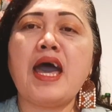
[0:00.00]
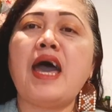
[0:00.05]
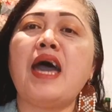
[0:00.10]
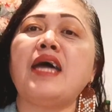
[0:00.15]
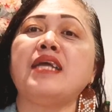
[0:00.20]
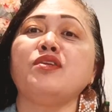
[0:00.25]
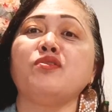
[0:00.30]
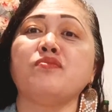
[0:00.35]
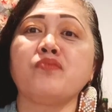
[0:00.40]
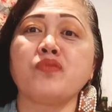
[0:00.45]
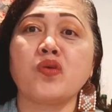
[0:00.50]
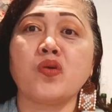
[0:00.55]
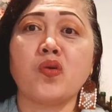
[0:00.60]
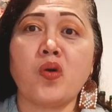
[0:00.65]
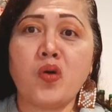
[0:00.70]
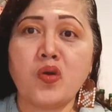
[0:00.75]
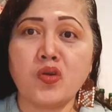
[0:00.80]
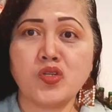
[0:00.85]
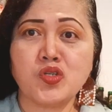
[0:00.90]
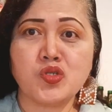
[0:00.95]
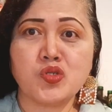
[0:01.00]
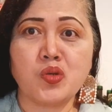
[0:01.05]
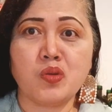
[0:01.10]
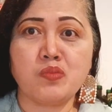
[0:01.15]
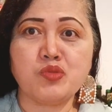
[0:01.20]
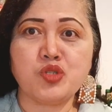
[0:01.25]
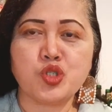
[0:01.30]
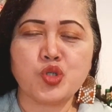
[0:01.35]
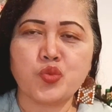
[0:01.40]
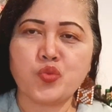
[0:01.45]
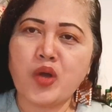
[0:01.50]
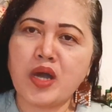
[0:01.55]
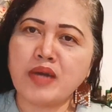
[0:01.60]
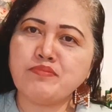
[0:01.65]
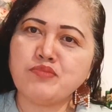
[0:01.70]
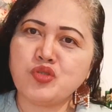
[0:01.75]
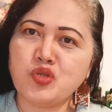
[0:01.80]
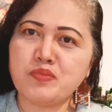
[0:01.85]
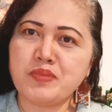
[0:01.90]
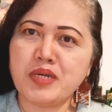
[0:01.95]
and of course subscribe
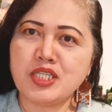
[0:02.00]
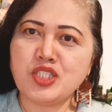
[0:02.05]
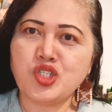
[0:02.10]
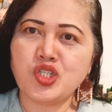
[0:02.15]
to my